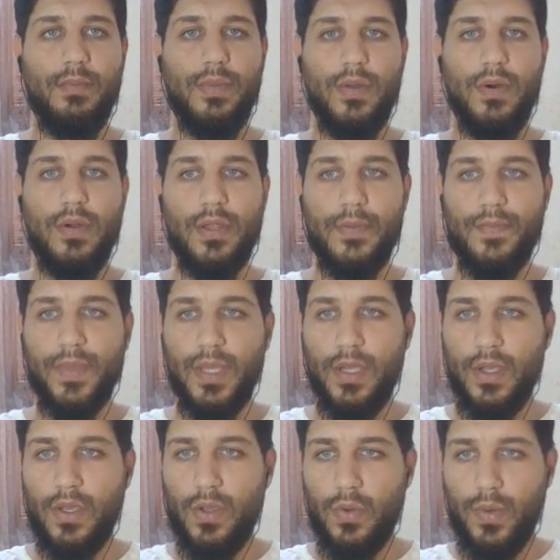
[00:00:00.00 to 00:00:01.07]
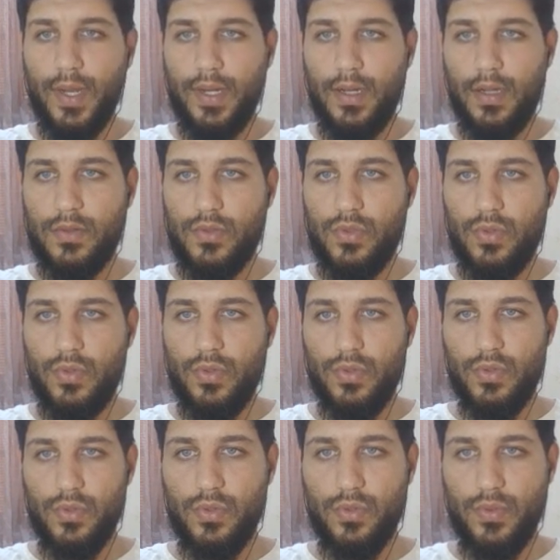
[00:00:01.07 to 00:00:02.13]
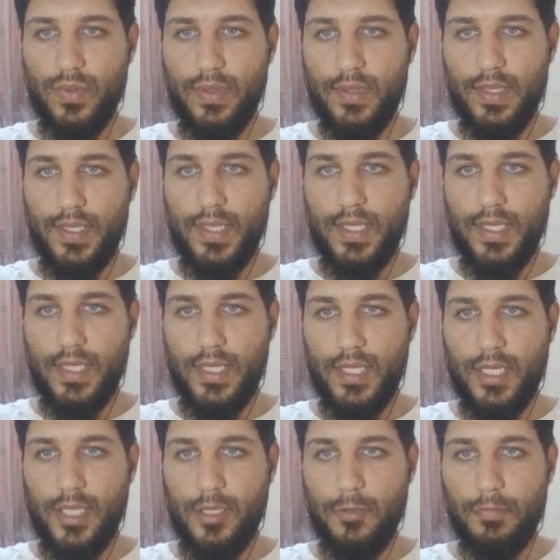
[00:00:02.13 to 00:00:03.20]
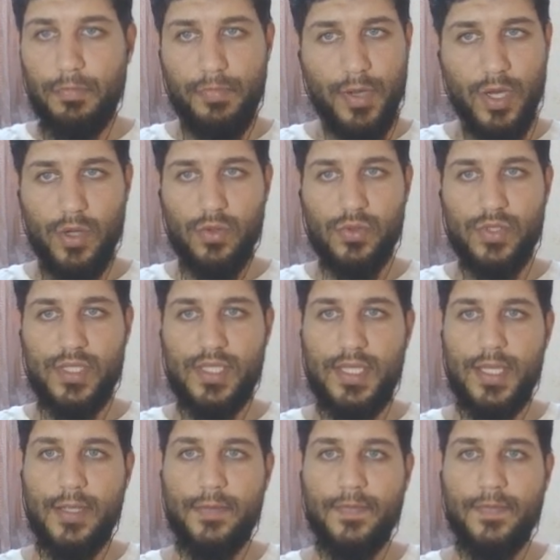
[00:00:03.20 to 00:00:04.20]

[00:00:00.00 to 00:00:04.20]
blog. We're going to go to the post